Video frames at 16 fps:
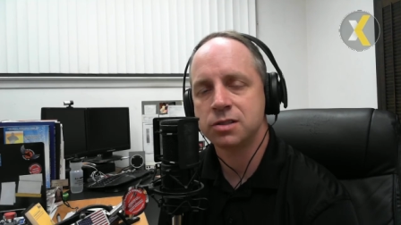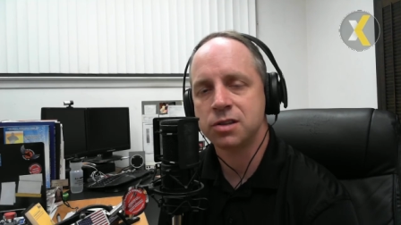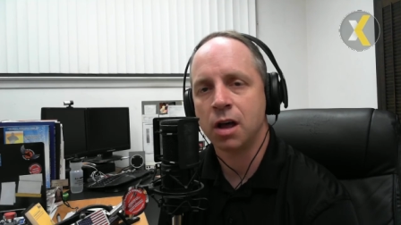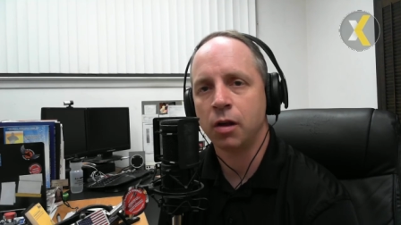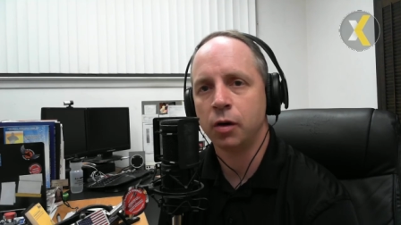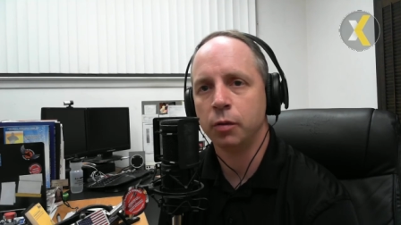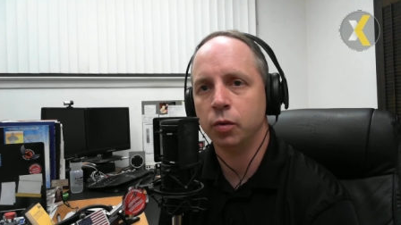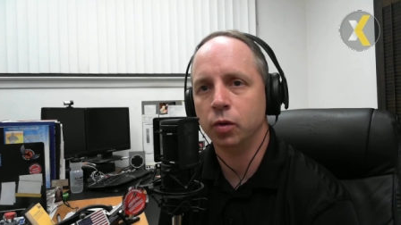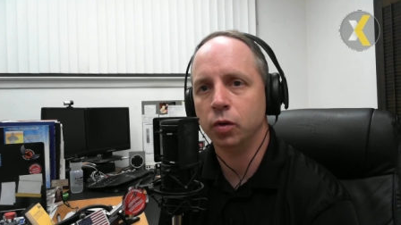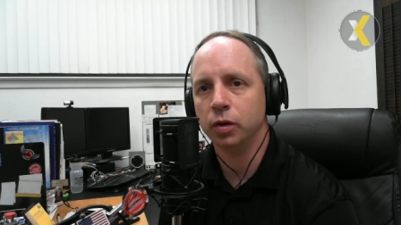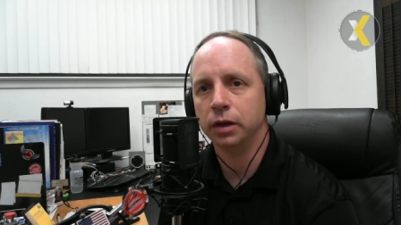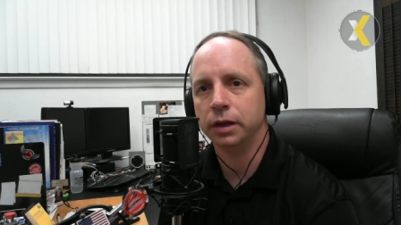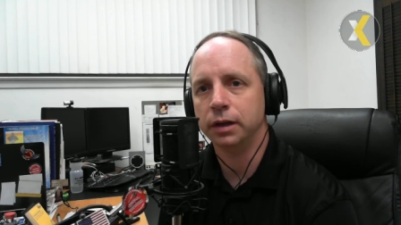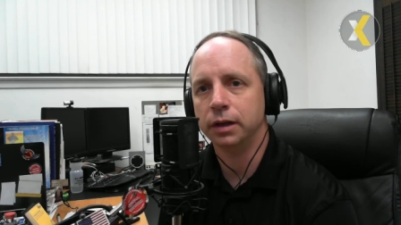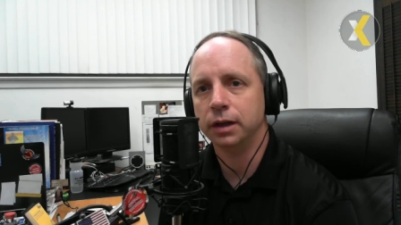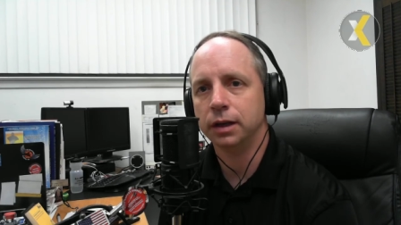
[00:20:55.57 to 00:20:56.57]
tolerable,
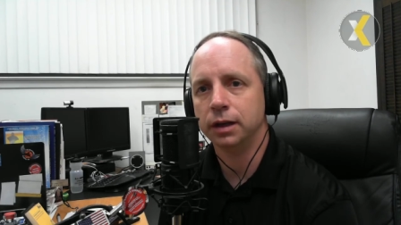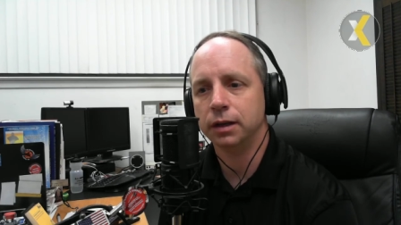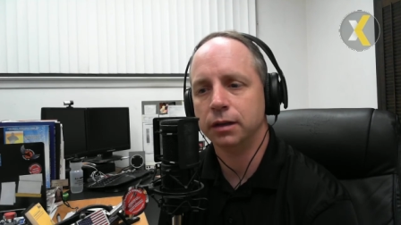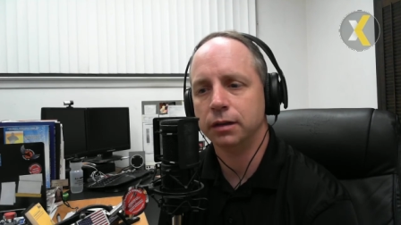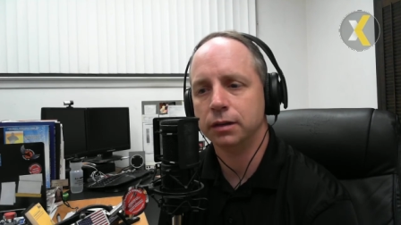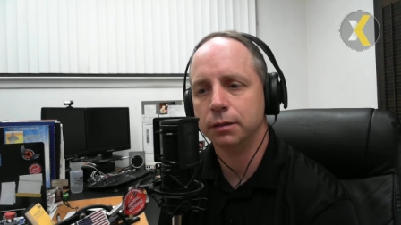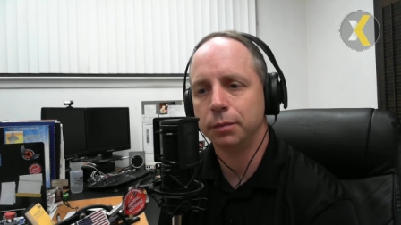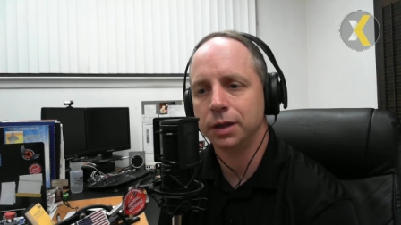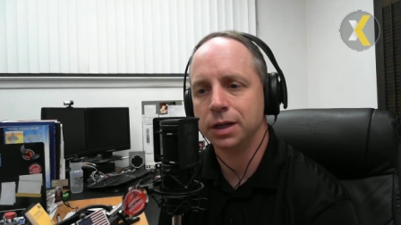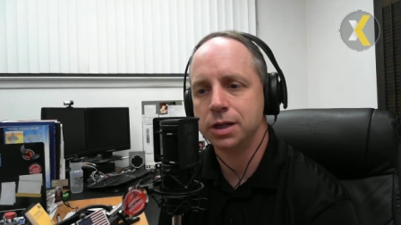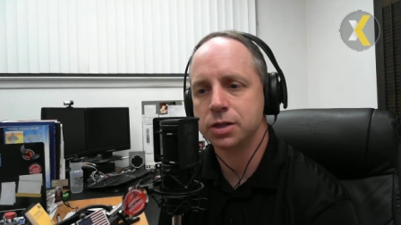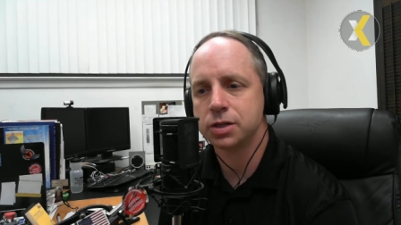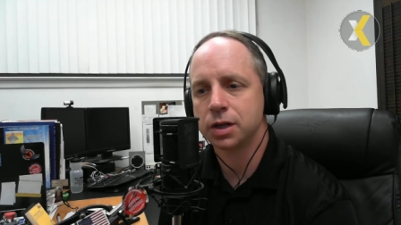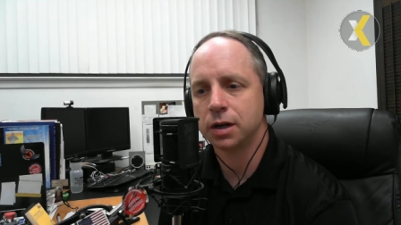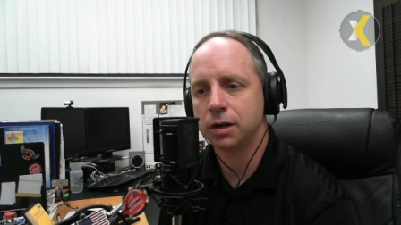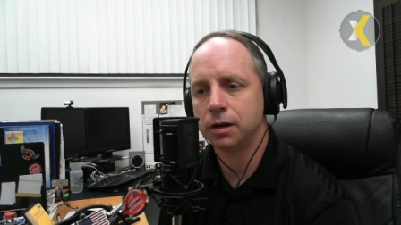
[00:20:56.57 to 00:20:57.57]
and uh, the
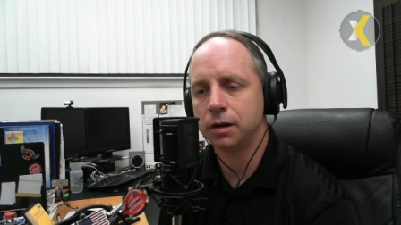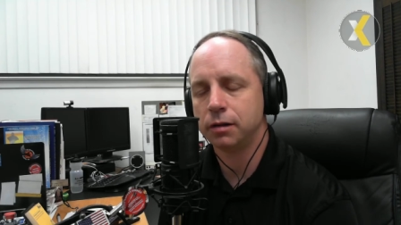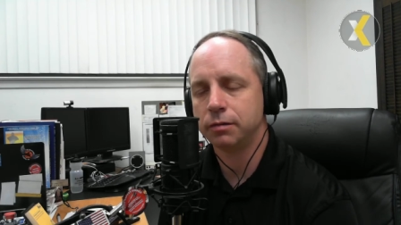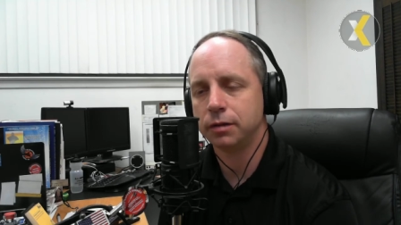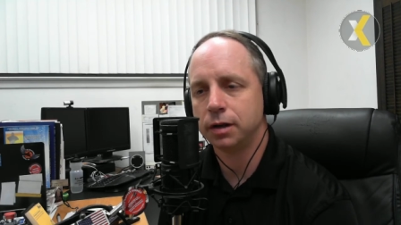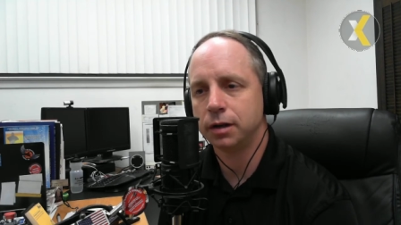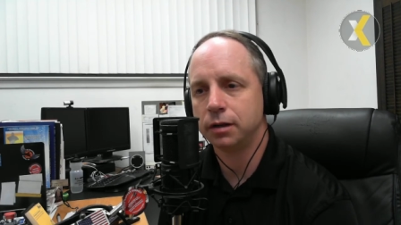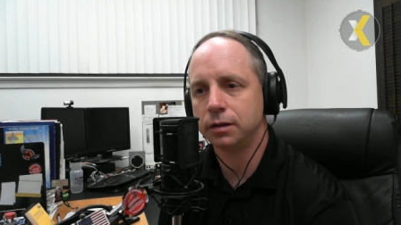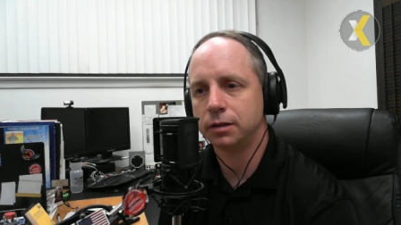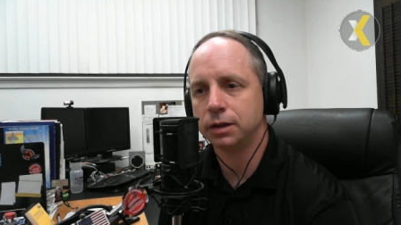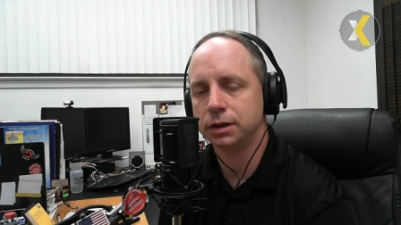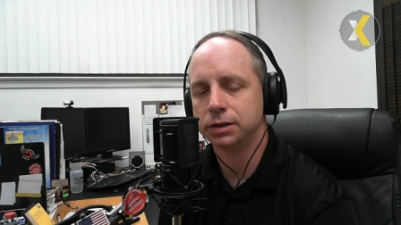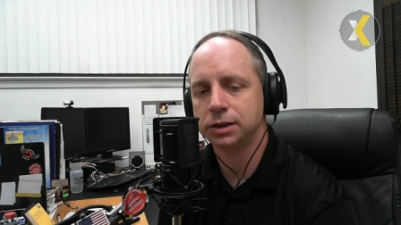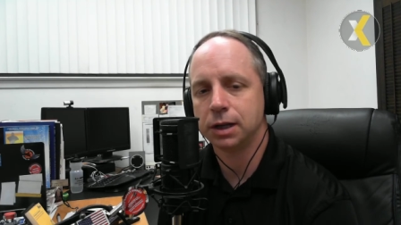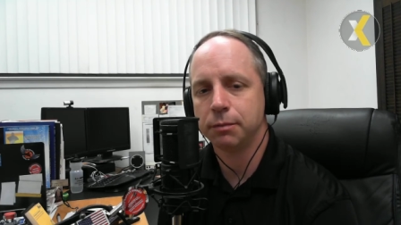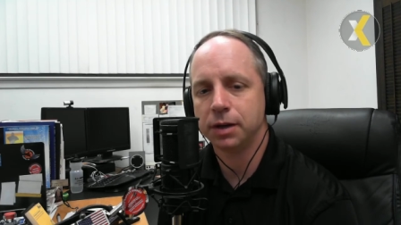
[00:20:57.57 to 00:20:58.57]
police are are uh,
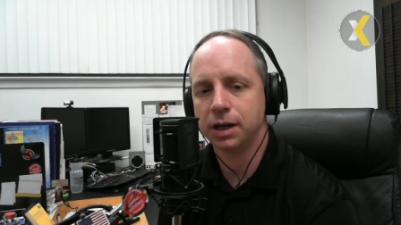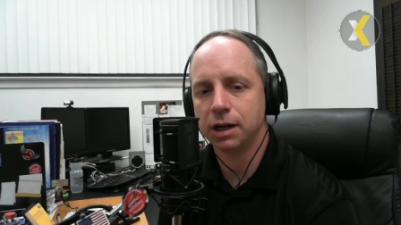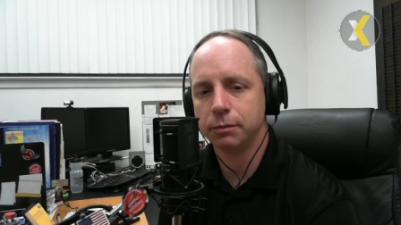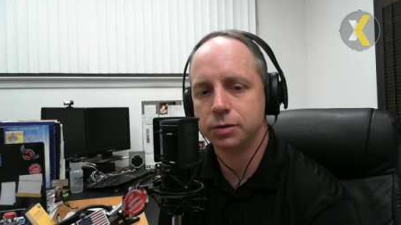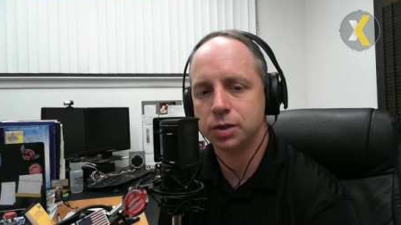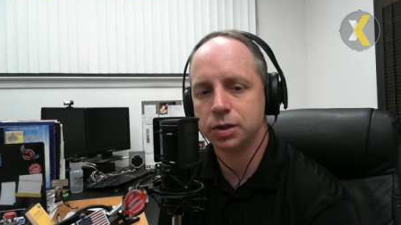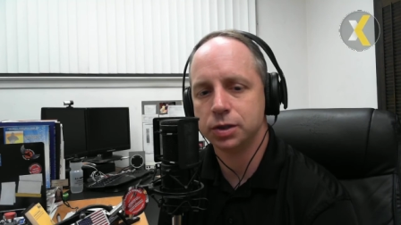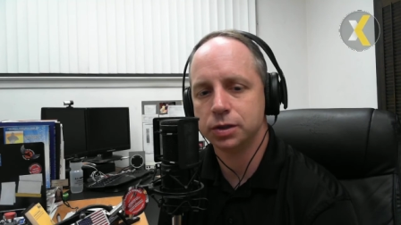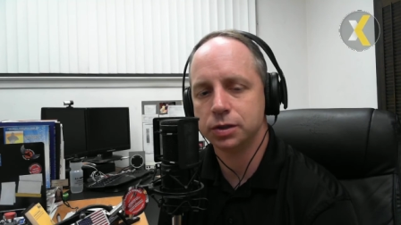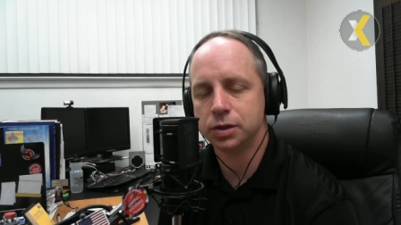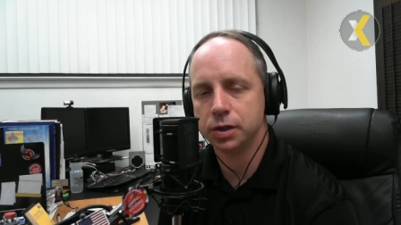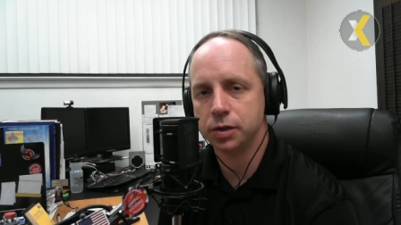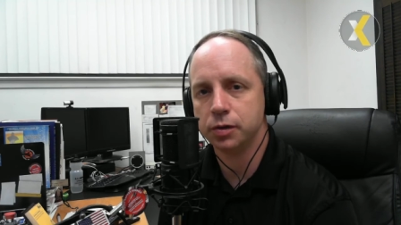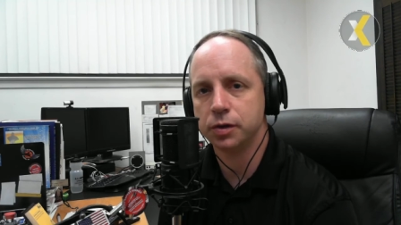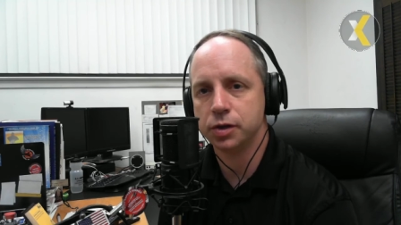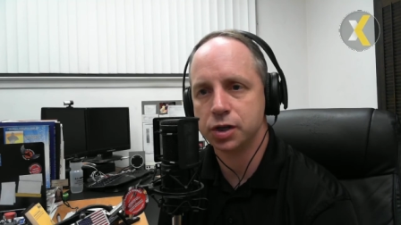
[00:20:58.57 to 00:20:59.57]
stepping up to to
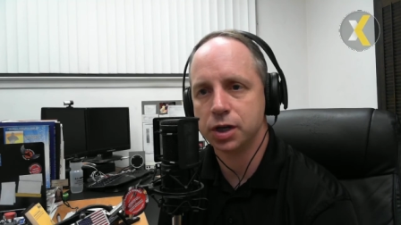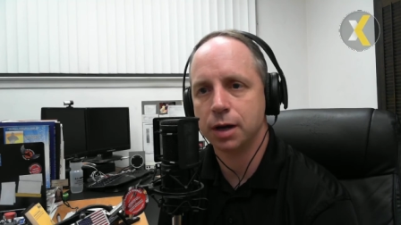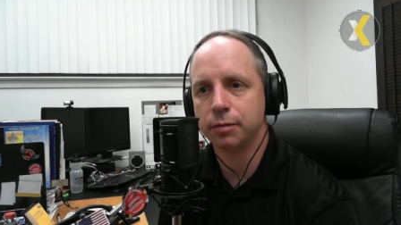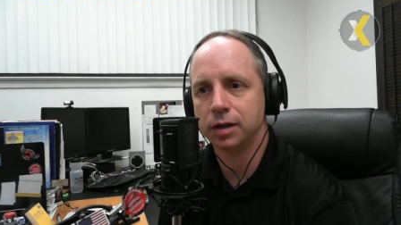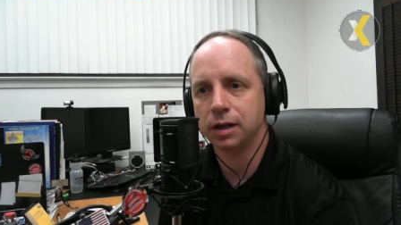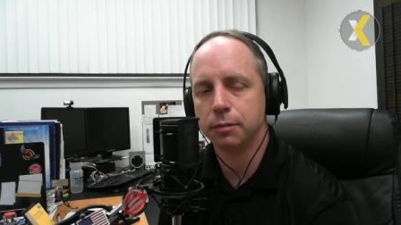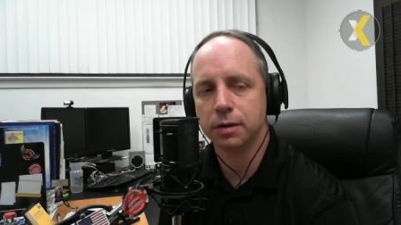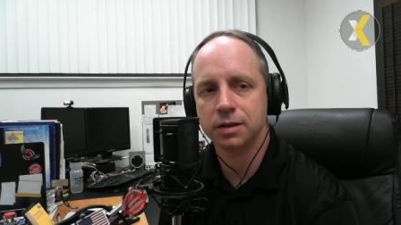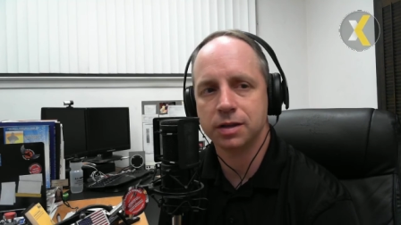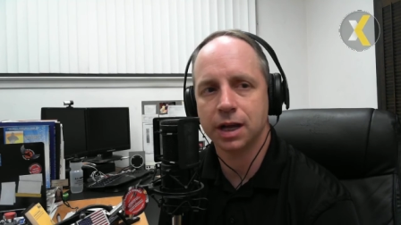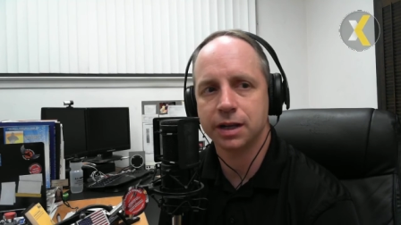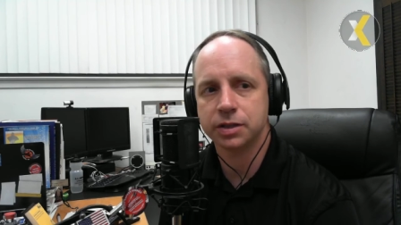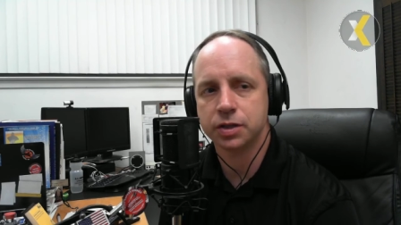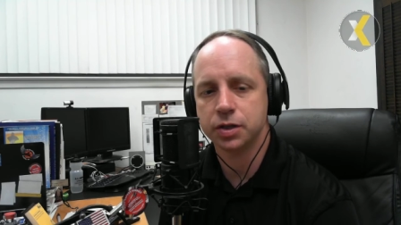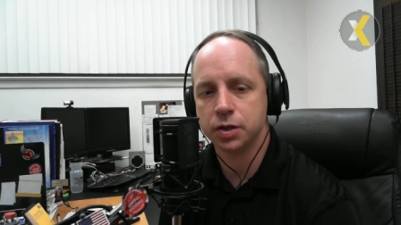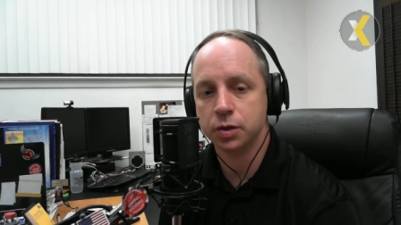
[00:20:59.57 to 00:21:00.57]
do the job that they've been
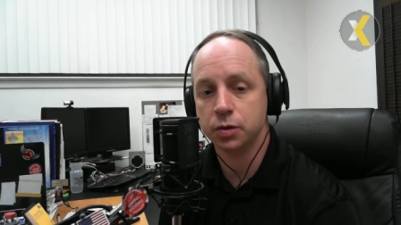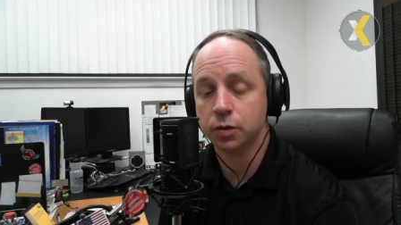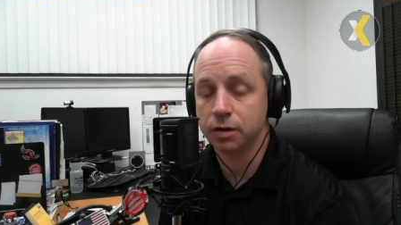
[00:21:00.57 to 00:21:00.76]
tasked to do.